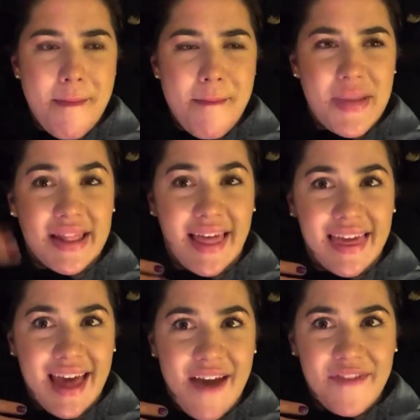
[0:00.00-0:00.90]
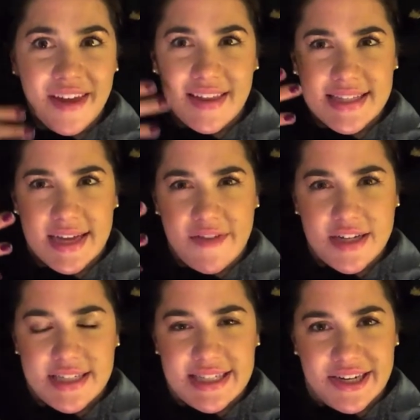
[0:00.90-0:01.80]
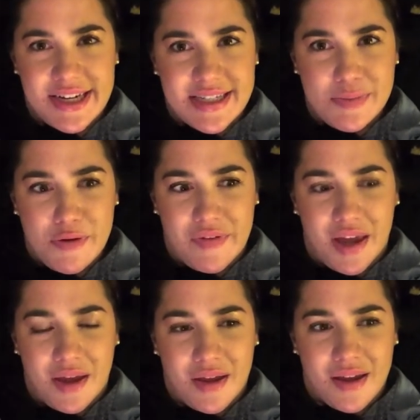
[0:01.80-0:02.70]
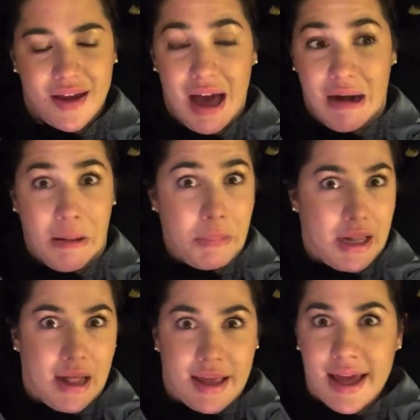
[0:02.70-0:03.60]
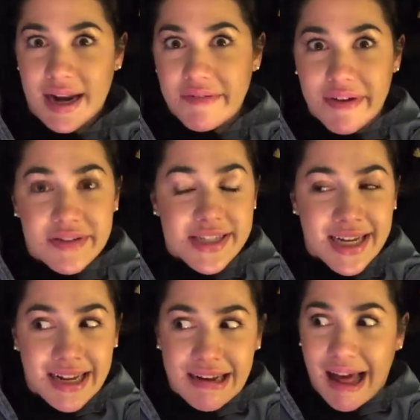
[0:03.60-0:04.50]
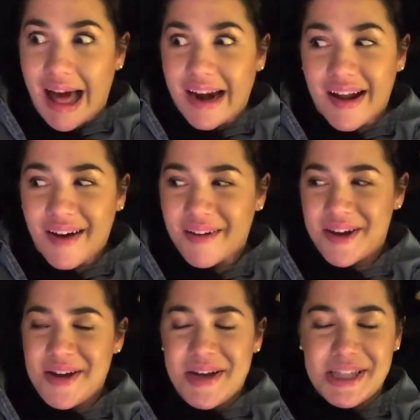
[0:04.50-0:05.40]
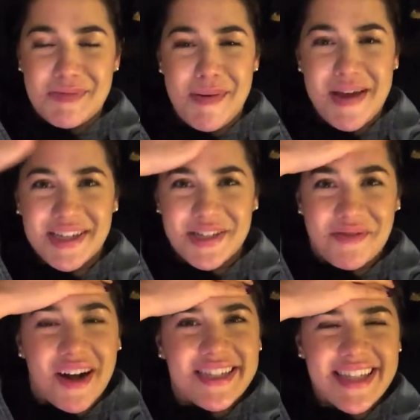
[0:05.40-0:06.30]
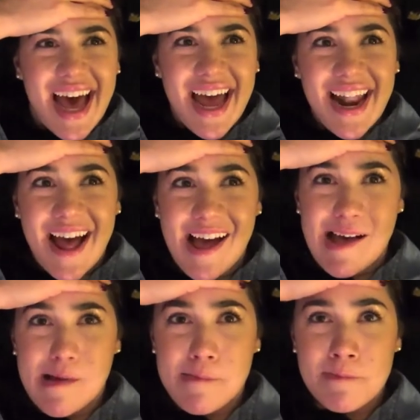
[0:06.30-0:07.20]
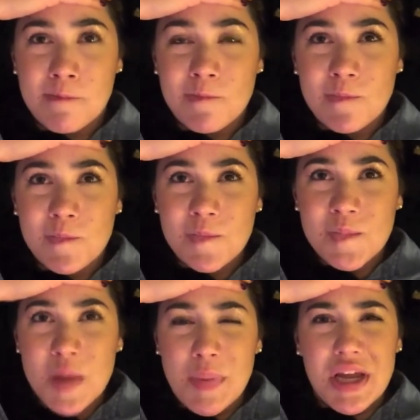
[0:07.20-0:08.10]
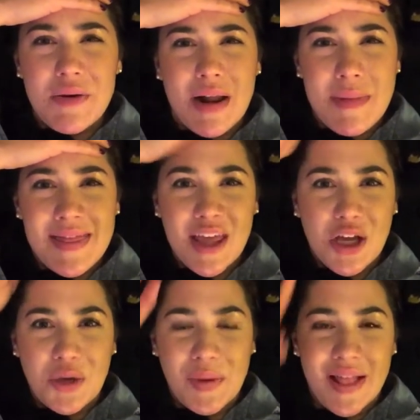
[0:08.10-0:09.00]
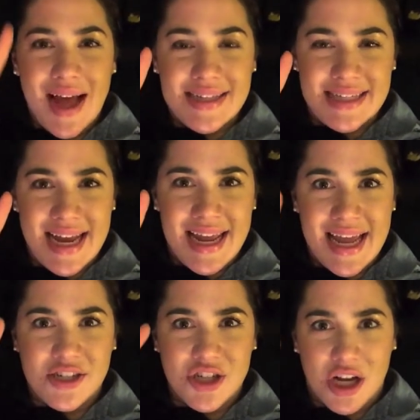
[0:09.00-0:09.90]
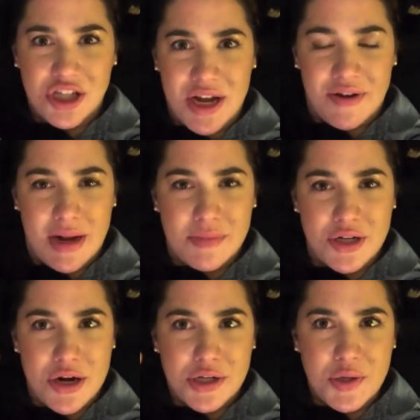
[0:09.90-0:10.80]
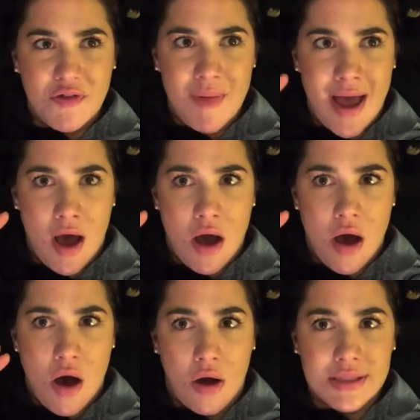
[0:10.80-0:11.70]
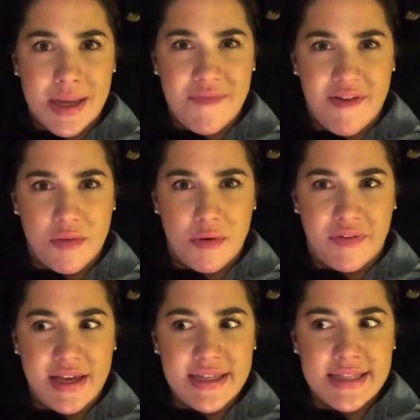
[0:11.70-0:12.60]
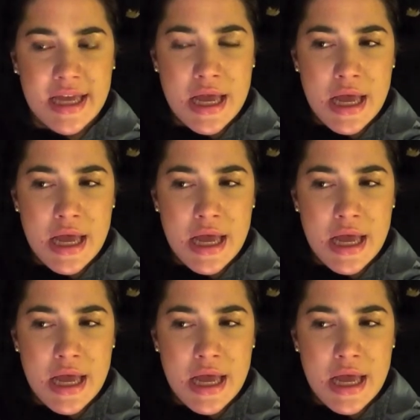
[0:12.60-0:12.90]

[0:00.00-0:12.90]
but like I feel like that's like a very serious movie. I, but again, I've never seen it. I don't know. So maybe I should watch that. Um, but you know what I mean? Like Goodwill Hunting and Shawshank Redemption are two of my all-time favorite movies.